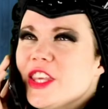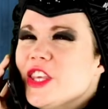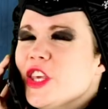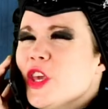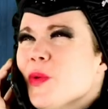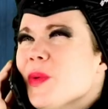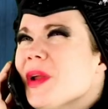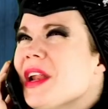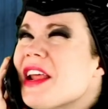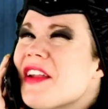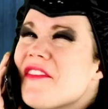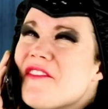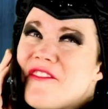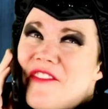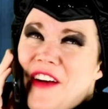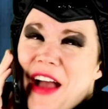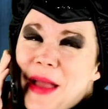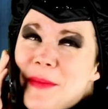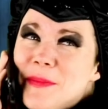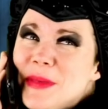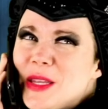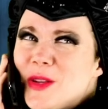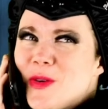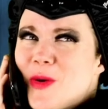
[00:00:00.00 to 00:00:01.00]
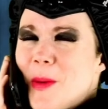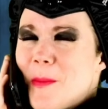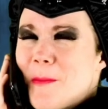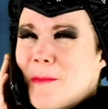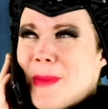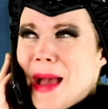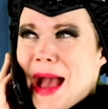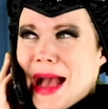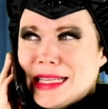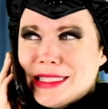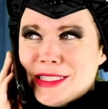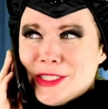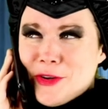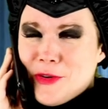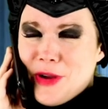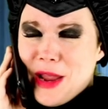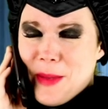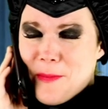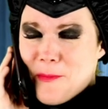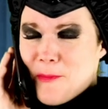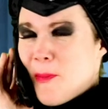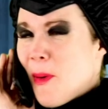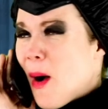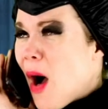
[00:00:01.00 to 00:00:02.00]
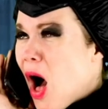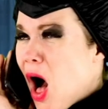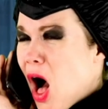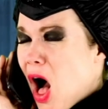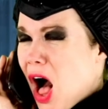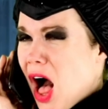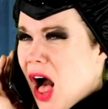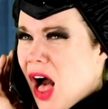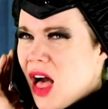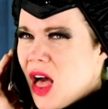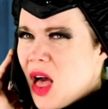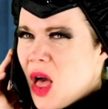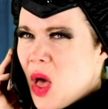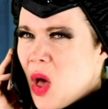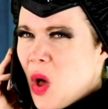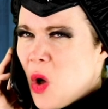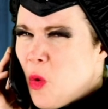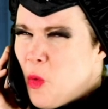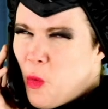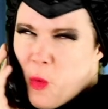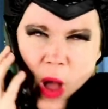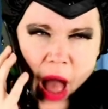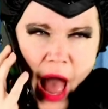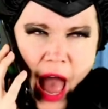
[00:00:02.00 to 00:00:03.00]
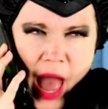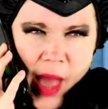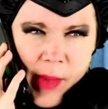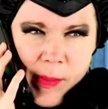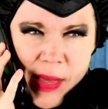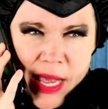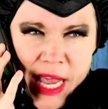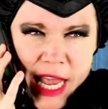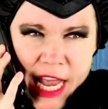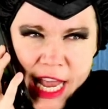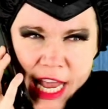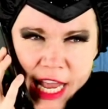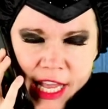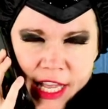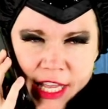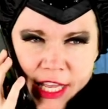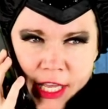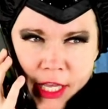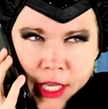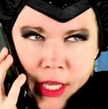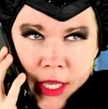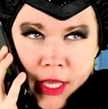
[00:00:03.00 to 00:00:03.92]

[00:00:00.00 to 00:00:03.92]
You wanna invite me to a masquerade ball? Why me?